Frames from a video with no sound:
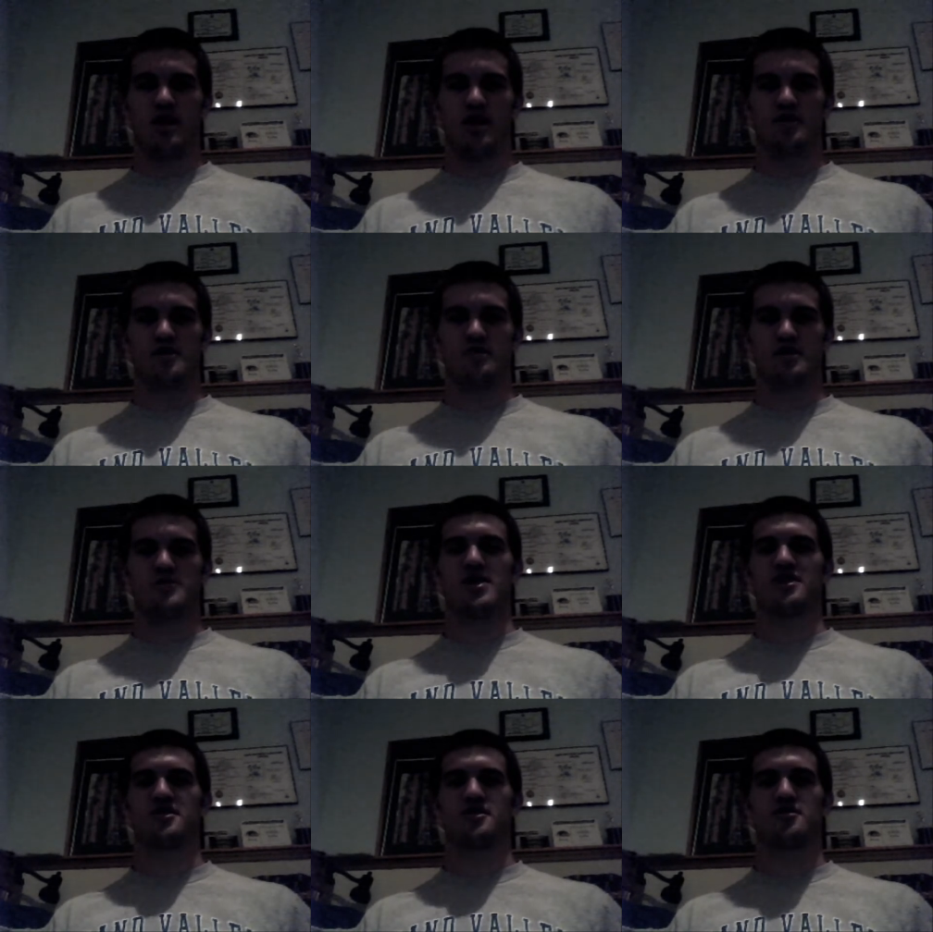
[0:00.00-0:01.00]
I don't
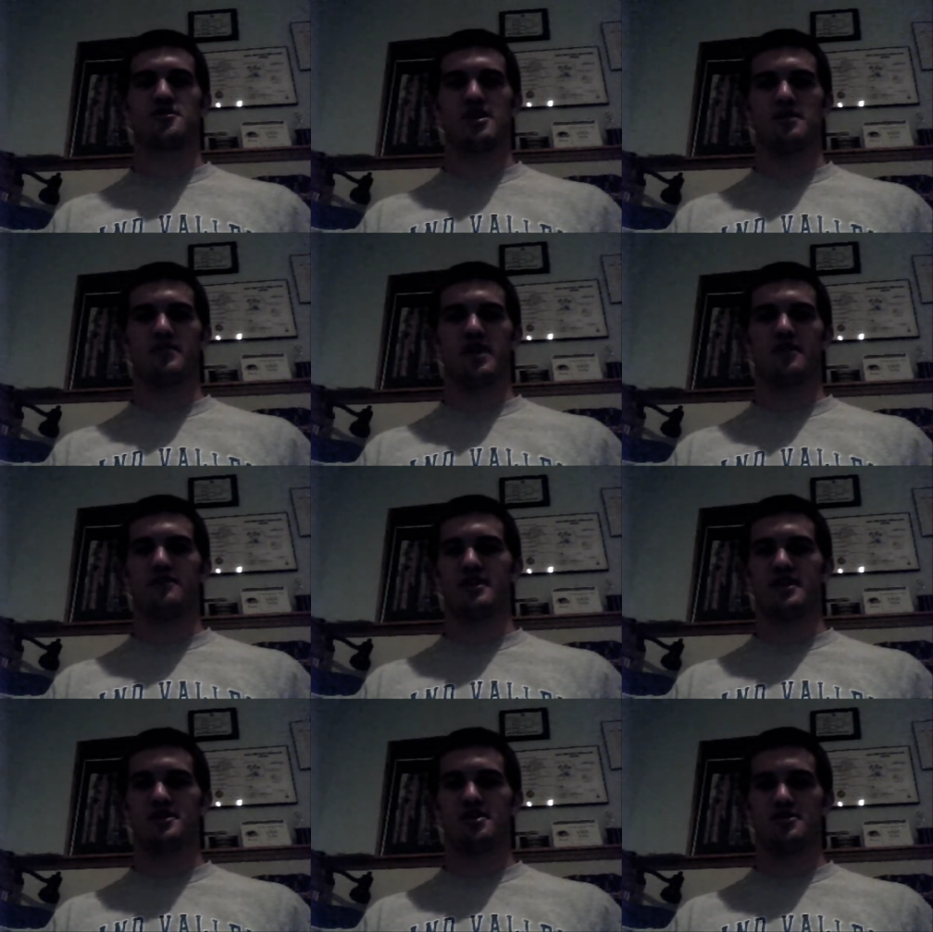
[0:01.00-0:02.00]
expect Dick Strawn back for
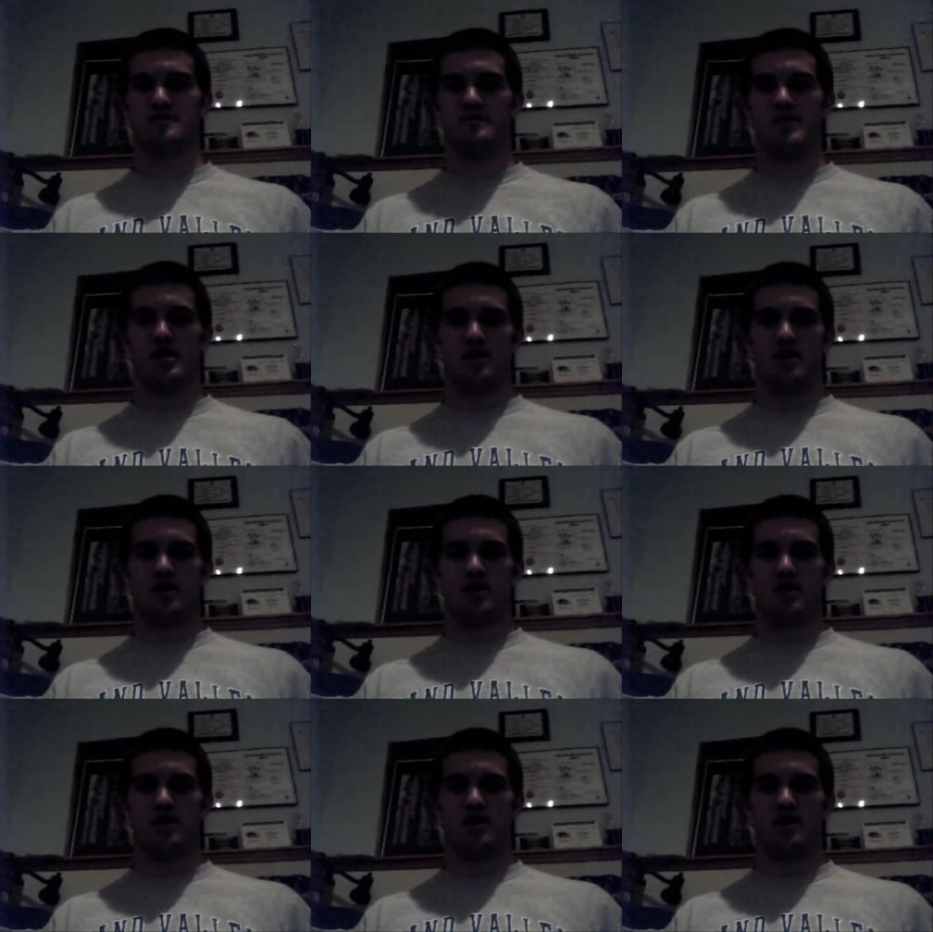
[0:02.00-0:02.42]
next year.